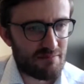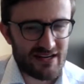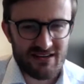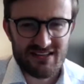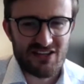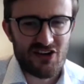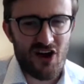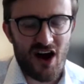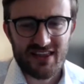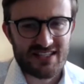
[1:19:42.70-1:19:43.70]
but
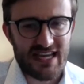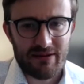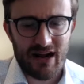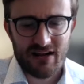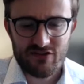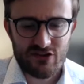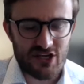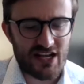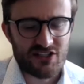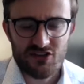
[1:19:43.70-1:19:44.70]
not the same kind of
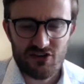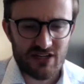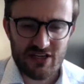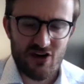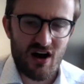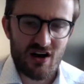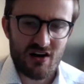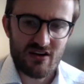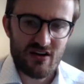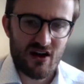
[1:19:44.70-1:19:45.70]
tradition, and certainly not
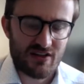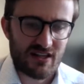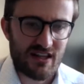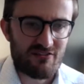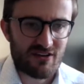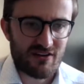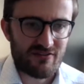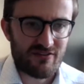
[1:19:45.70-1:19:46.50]
at the level